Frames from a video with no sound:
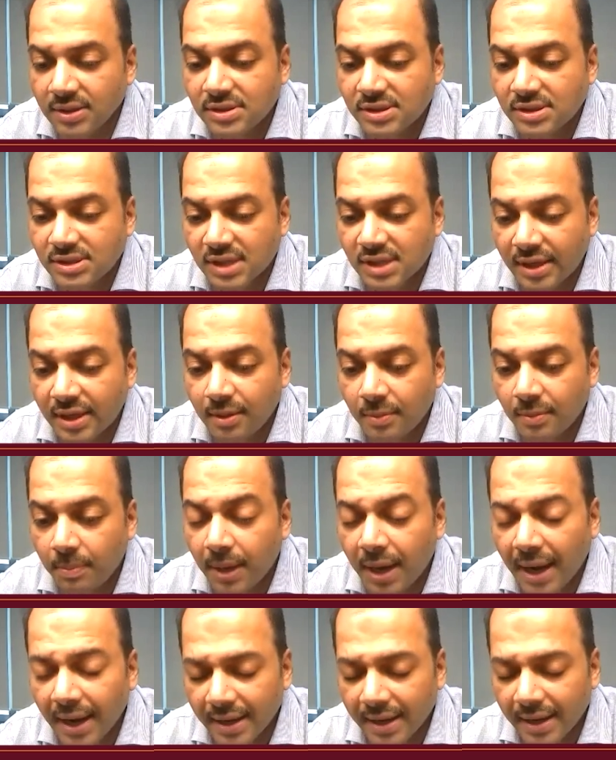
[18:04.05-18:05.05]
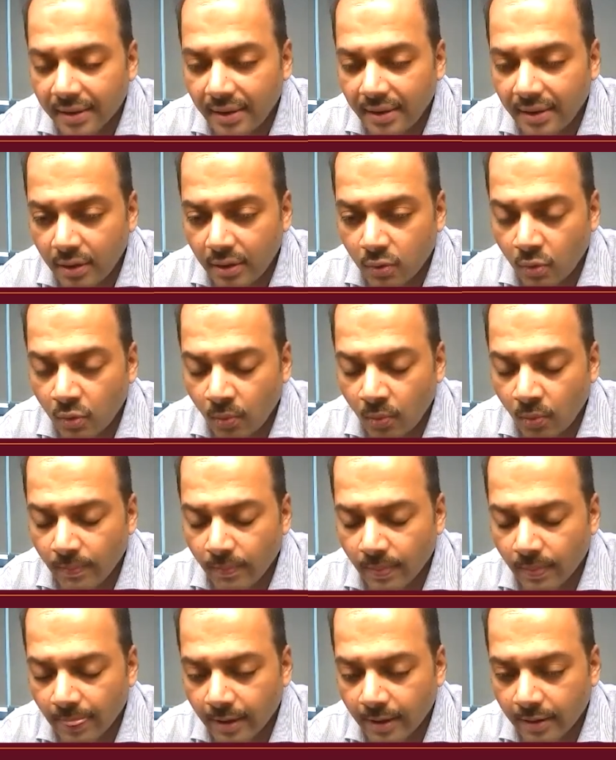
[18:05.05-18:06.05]
channeled back into
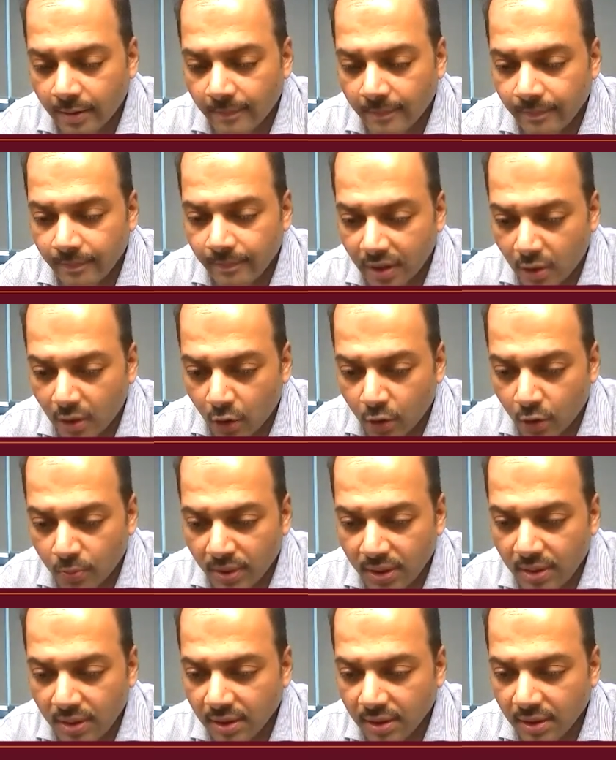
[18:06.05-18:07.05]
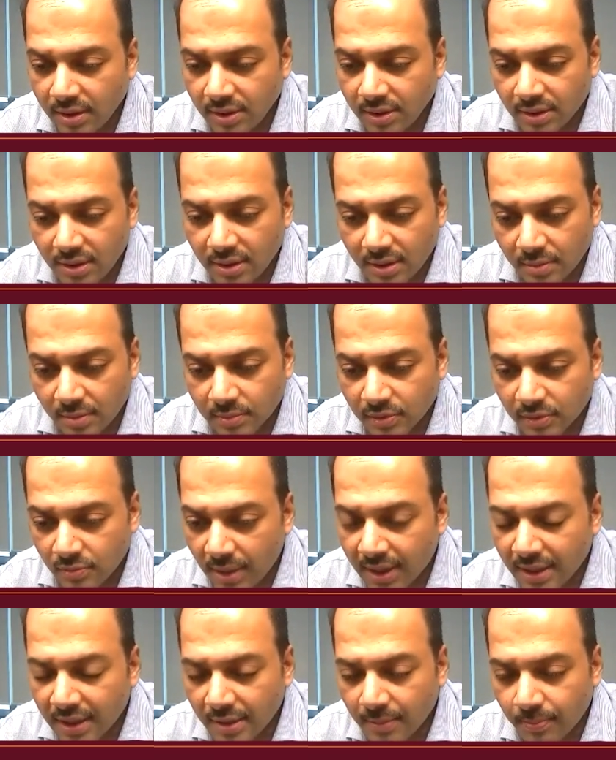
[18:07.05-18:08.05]
the economy, either in terms of
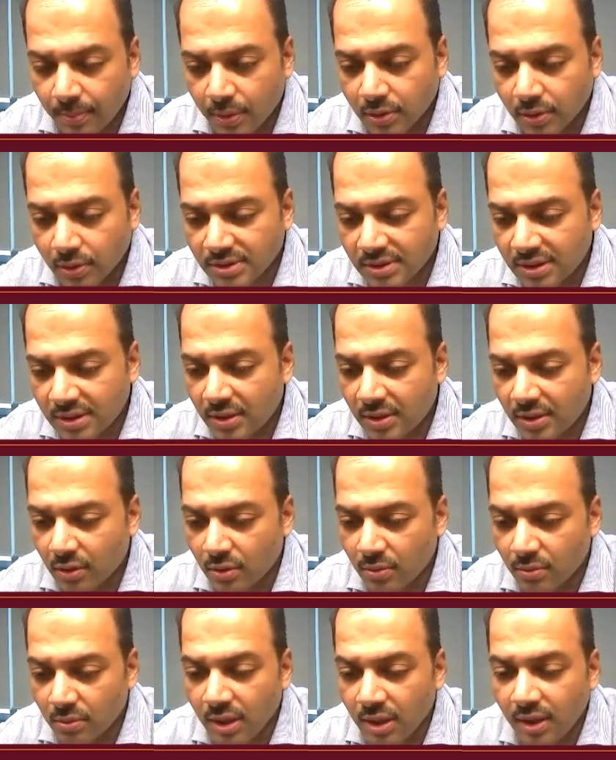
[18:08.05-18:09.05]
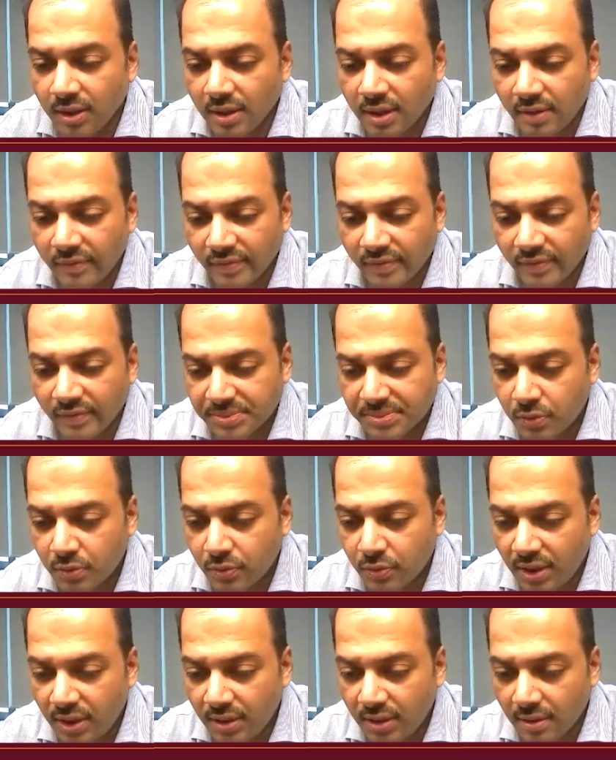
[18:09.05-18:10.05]
bank deposit or
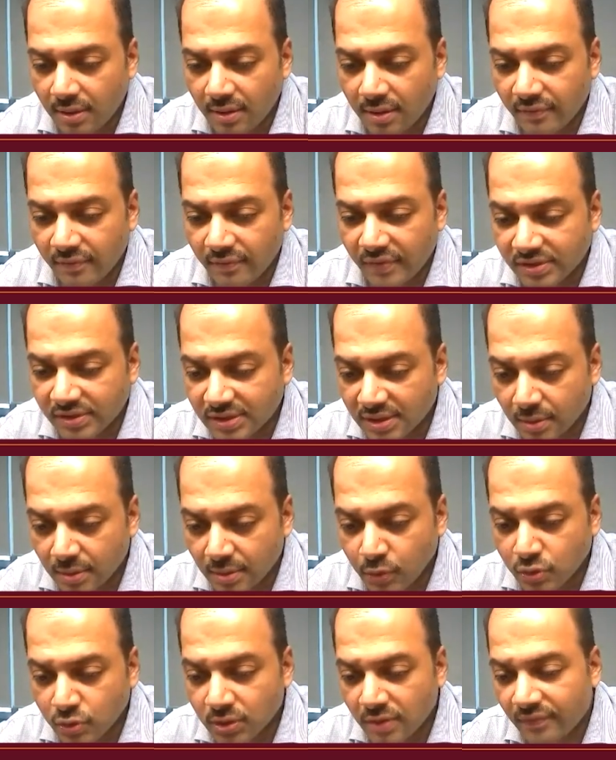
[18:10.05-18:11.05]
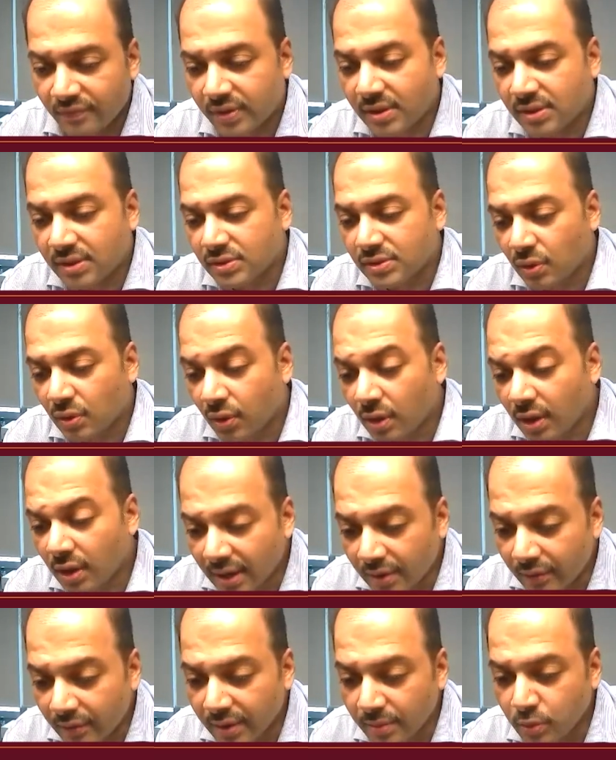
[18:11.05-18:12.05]
investment in fixed income mutual funds or
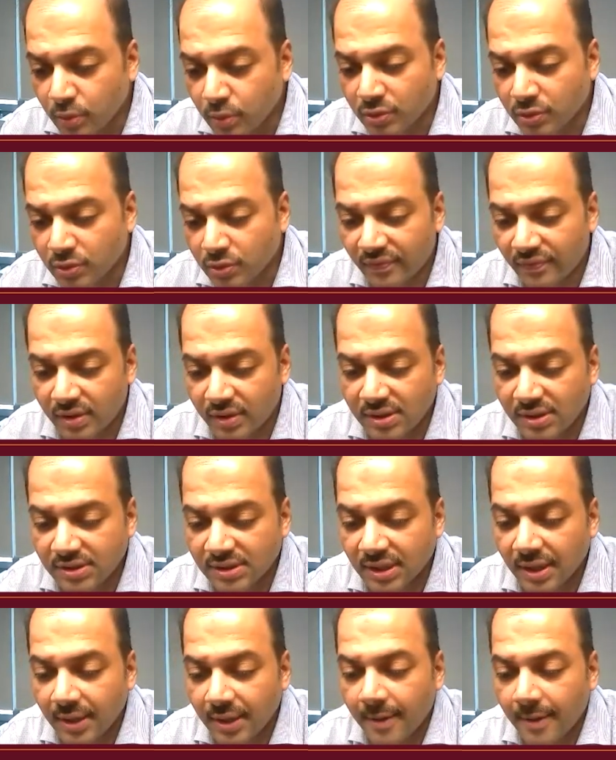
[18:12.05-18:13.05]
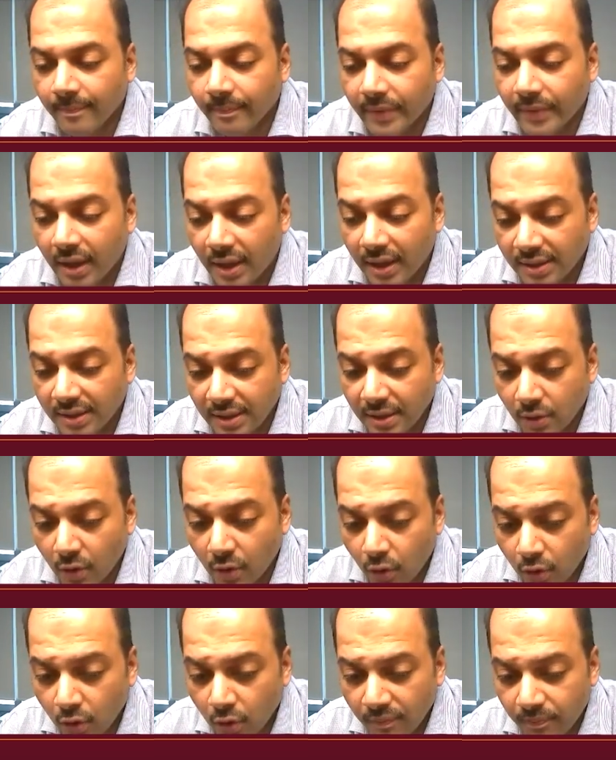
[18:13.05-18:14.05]
equity mutual funds, I think
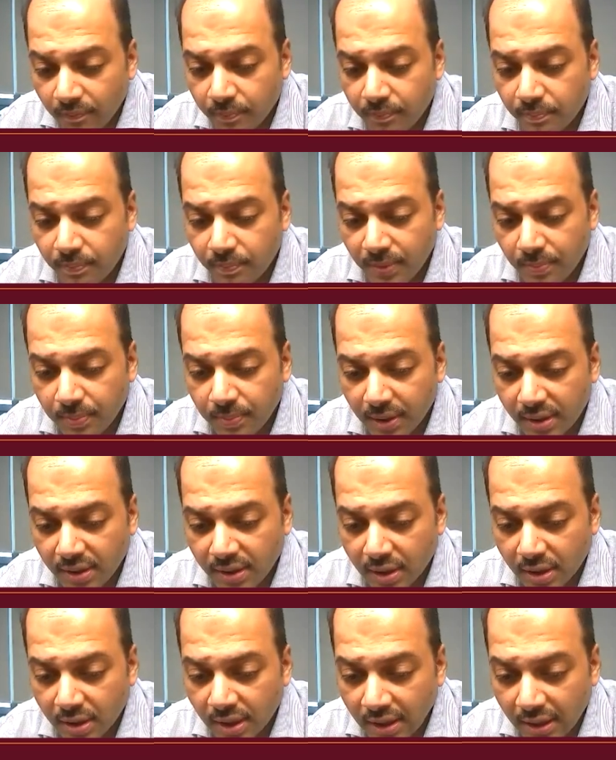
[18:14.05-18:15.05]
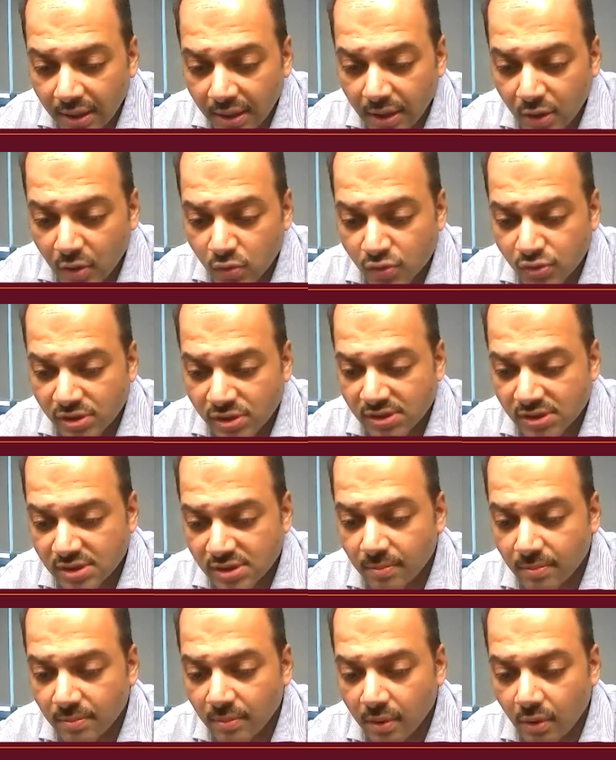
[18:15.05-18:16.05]
all people in the entire
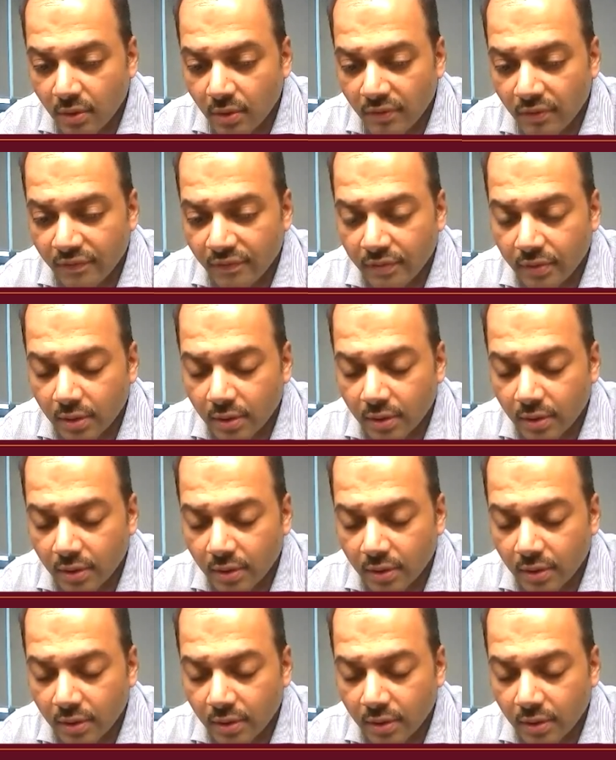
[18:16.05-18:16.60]
ecosystem of